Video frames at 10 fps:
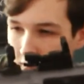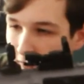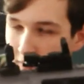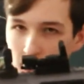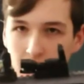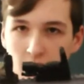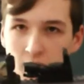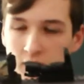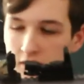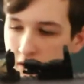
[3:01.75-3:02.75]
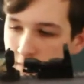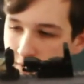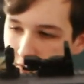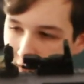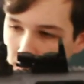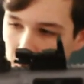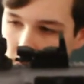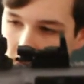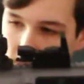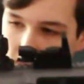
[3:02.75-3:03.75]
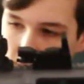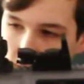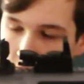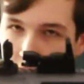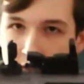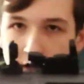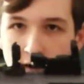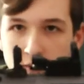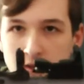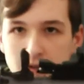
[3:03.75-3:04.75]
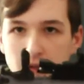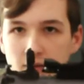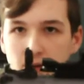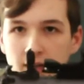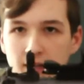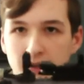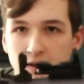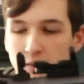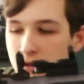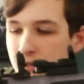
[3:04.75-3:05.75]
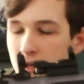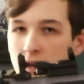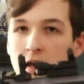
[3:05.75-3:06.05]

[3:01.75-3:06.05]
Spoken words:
if you have shorter arms, you can put it down to the lowest setting, which is like right here, which